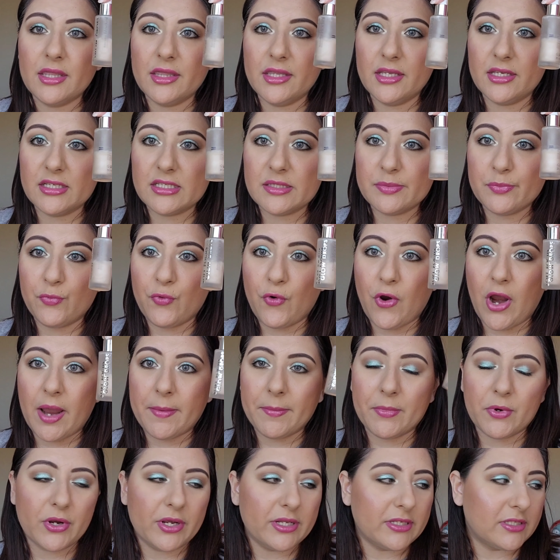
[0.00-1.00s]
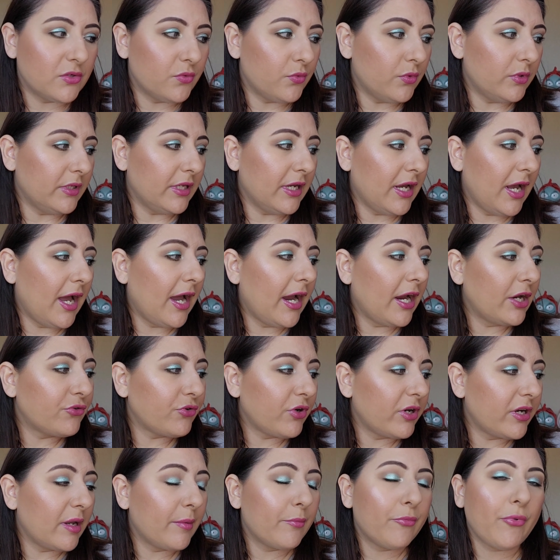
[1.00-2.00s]
this primer. It's a really
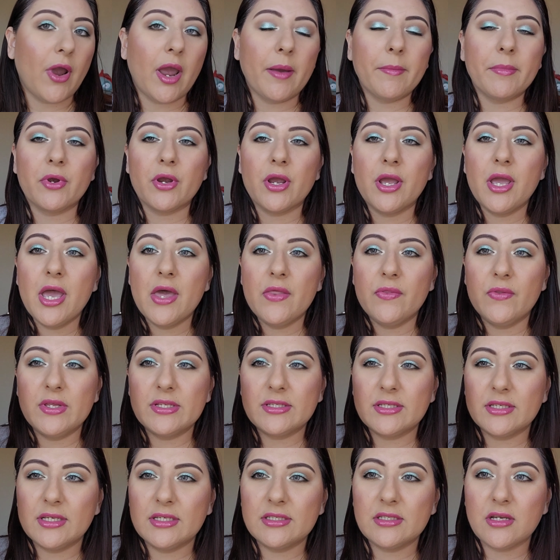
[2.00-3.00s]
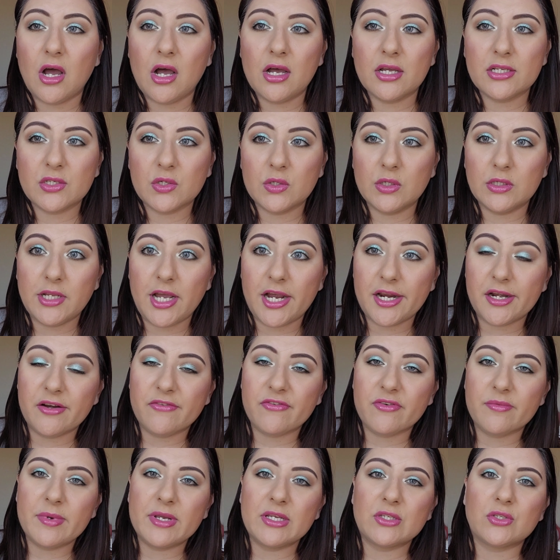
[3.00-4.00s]
hydrating primer. This is also
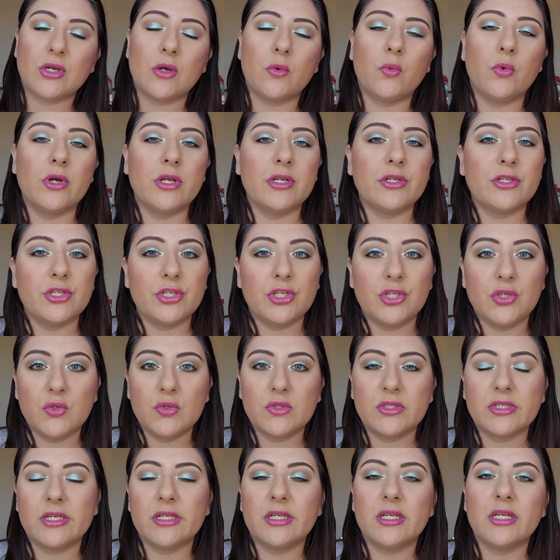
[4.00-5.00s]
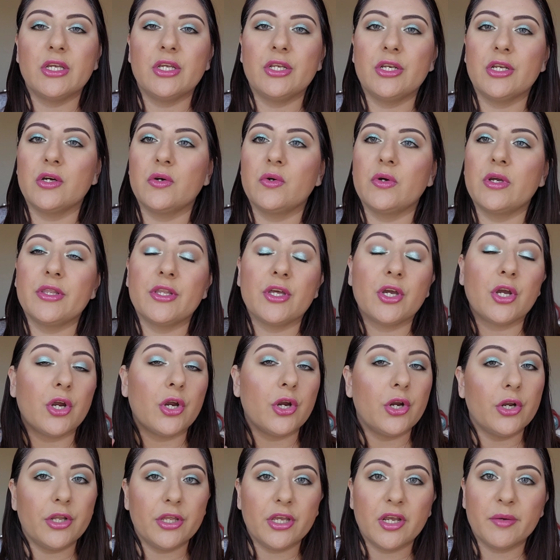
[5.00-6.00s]
lighter for me, so I wanted to use it, you know, in the
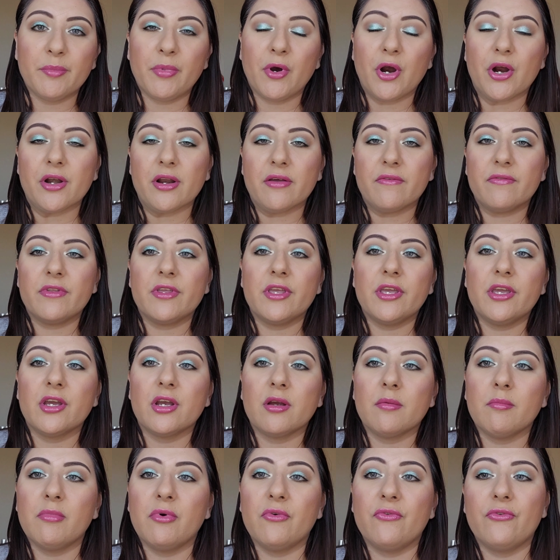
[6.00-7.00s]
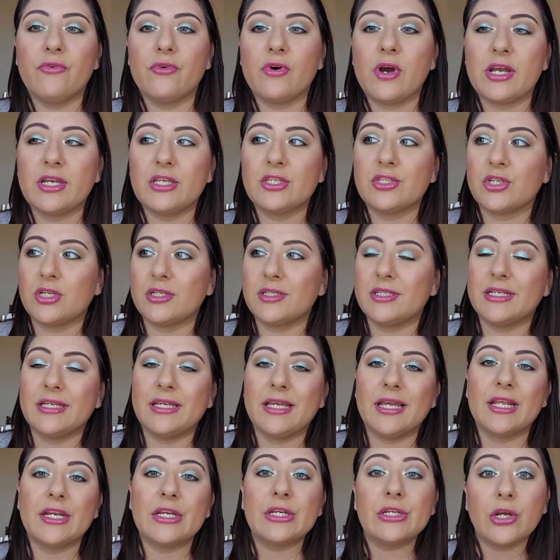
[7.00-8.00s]
earlier part of the year before I start to
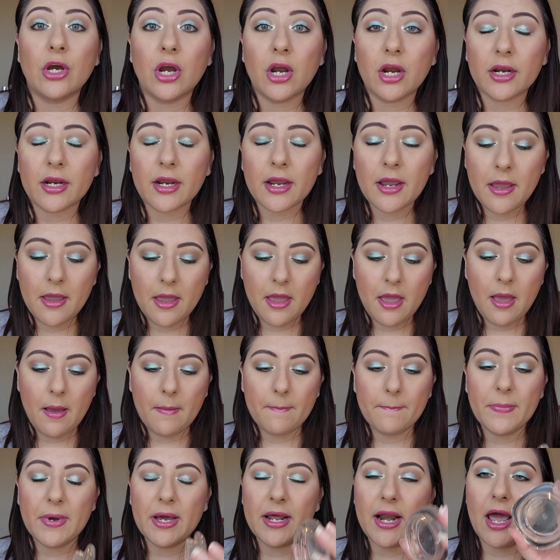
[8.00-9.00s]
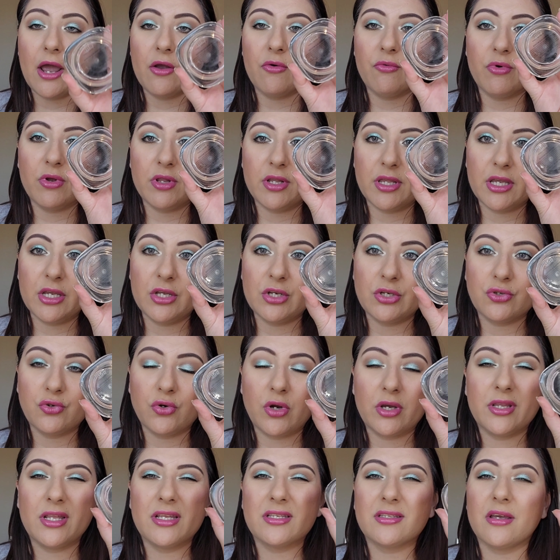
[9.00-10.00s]
get dark. But I really
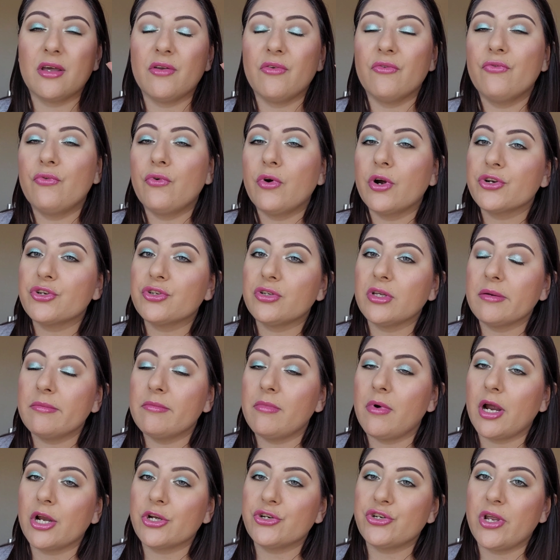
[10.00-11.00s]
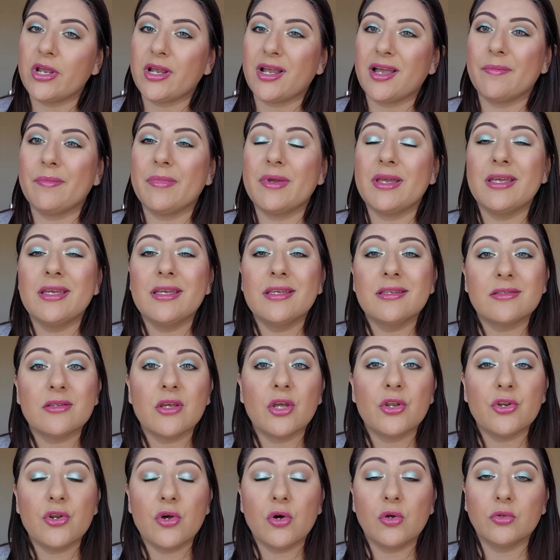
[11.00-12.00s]
enjoy this. Unfortunately, Marc Jacob is
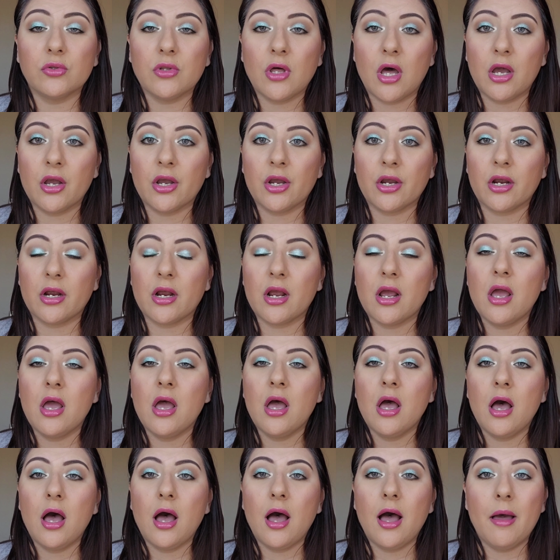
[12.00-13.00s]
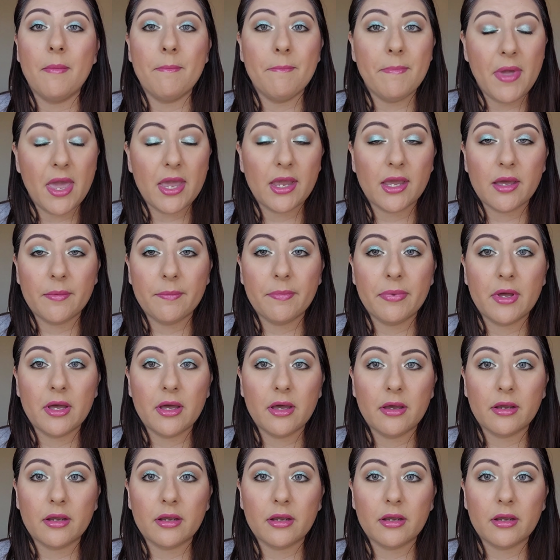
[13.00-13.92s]
no longer a makeup,